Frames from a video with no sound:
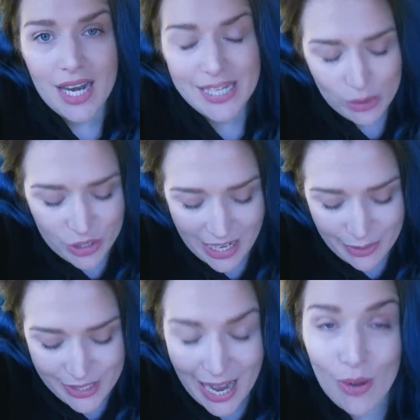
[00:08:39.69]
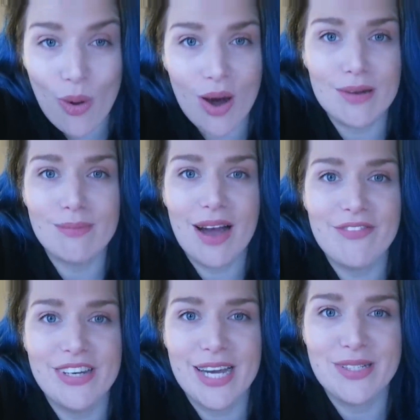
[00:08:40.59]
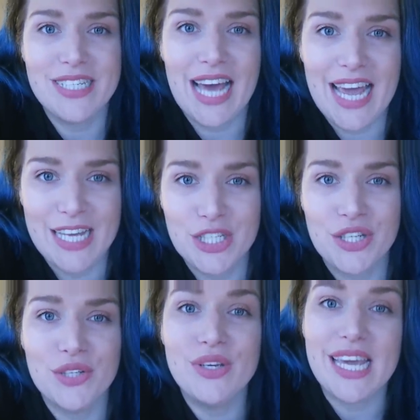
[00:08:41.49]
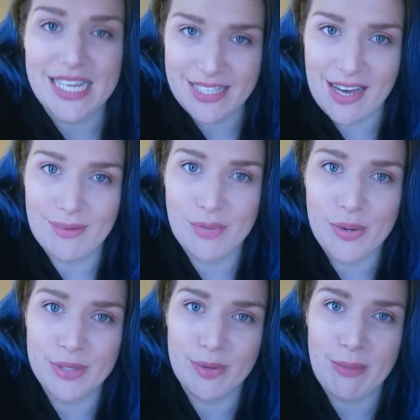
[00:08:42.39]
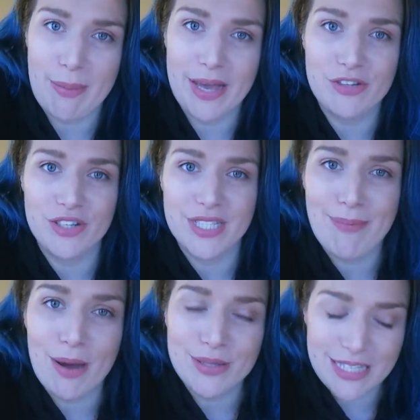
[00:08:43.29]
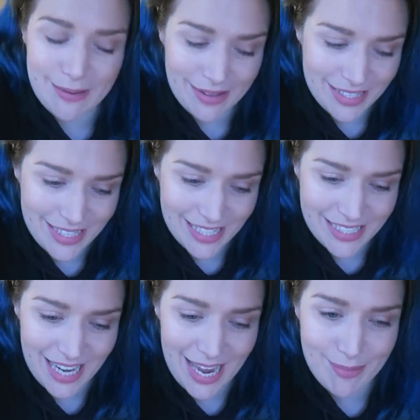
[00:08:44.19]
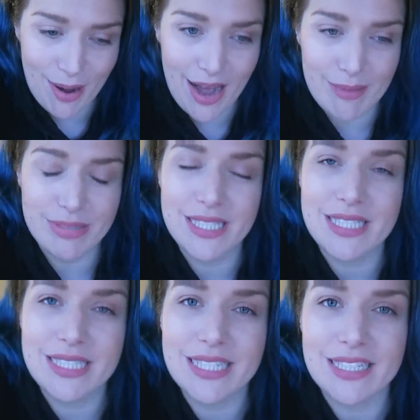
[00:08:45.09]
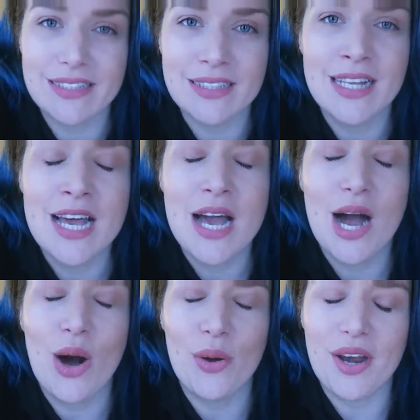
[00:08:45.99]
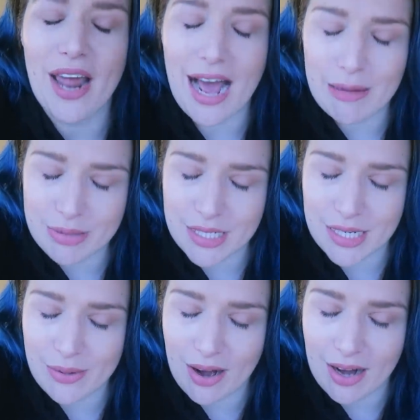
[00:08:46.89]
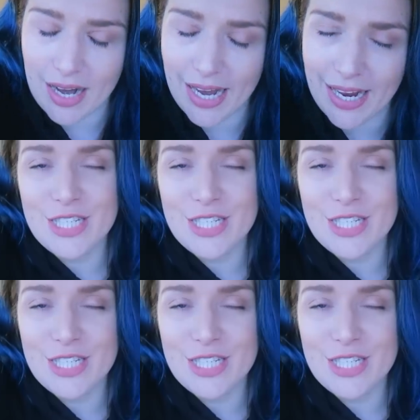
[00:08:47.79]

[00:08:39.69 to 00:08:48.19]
Little shout out on my video today to Geeta, who is one of my patrons. I posted about this yesterday, but I am still on an absolute high.